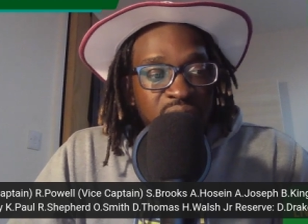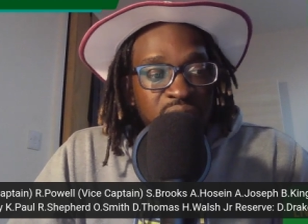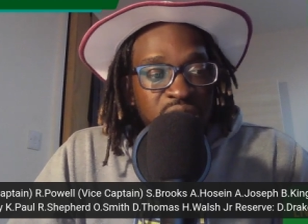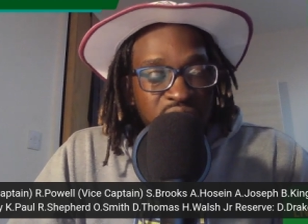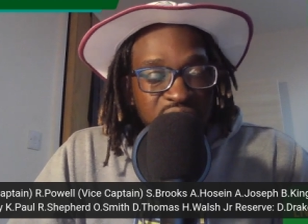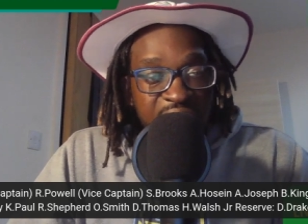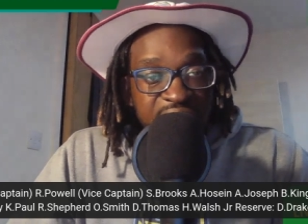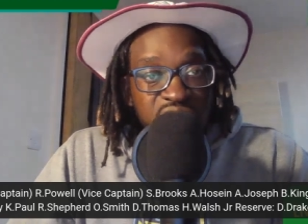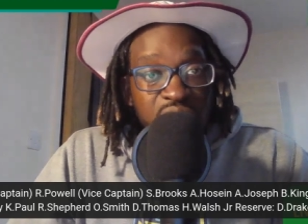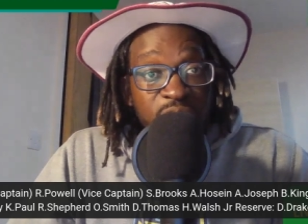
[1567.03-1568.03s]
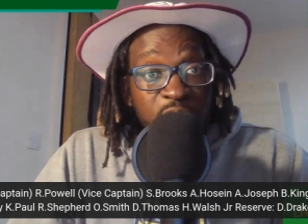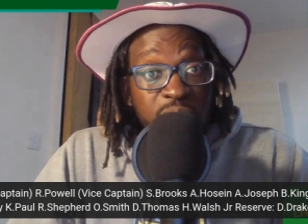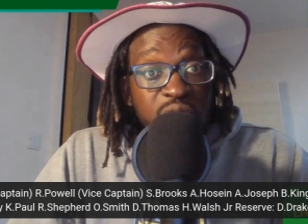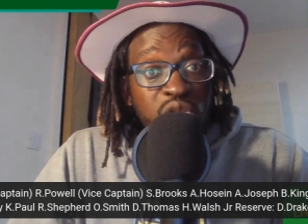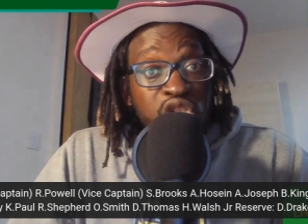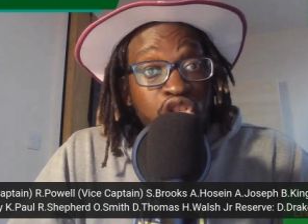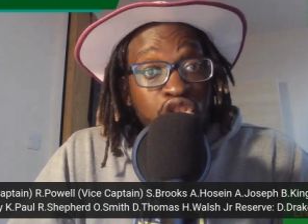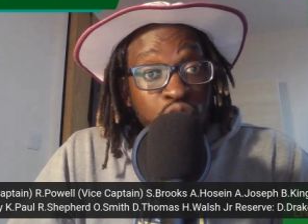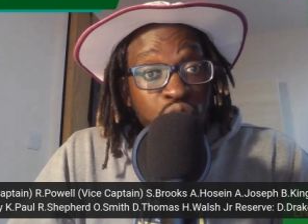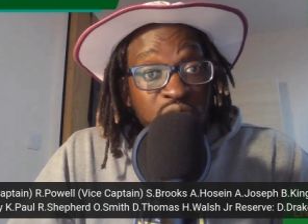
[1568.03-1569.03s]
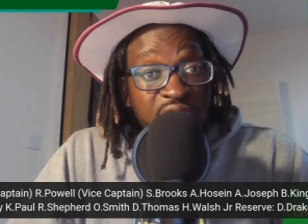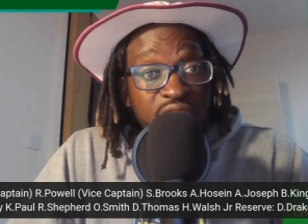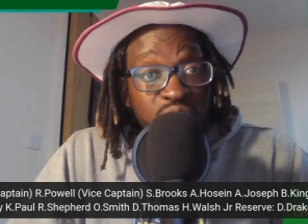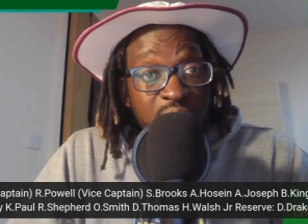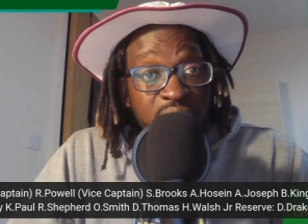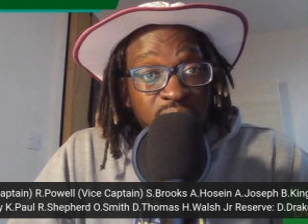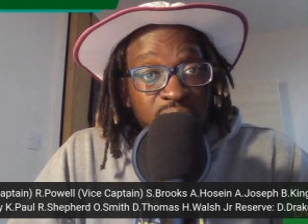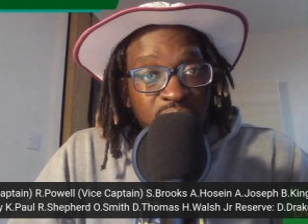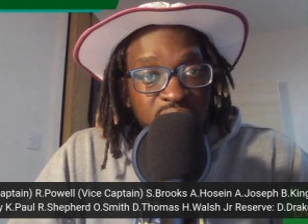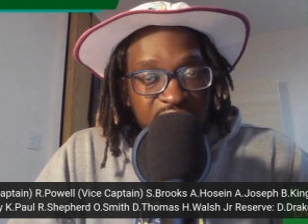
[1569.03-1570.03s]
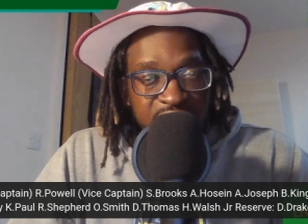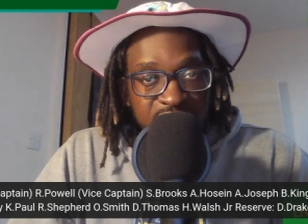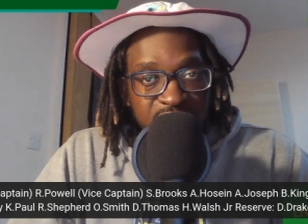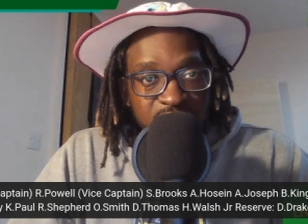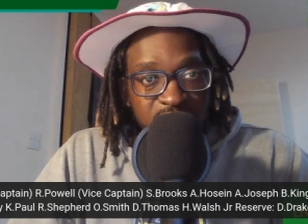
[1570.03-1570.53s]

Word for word: Dr. Haynes confirmed it was a 2K run test.